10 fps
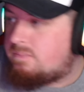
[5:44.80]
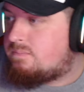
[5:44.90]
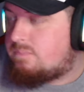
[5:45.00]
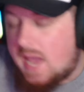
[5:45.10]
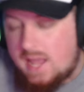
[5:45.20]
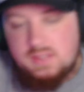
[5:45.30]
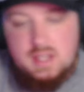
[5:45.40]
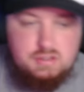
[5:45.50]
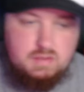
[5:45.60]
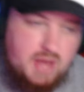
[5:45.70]
bad
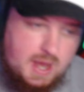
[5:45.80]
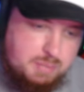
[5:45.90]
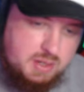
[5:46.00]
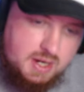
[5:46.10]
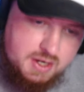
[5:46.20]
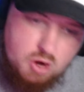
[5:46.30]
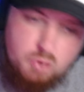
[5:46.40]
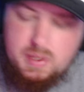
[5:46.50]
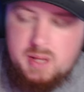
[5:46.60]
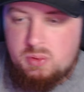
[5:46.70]
things have happened. I know
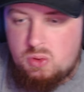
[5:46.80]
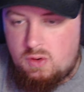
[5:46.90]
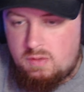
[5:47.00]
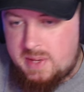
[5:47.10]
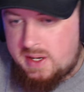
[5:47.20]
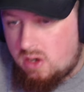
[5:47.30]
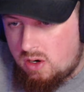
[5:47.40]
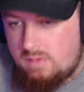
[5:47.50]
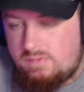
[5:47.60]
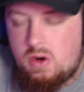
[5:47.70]
people who've been
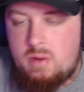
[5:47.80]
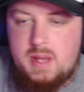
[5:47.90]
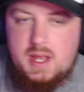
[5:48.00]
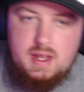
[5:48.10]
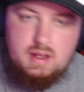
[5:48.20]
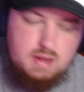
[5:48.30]
hurt from it.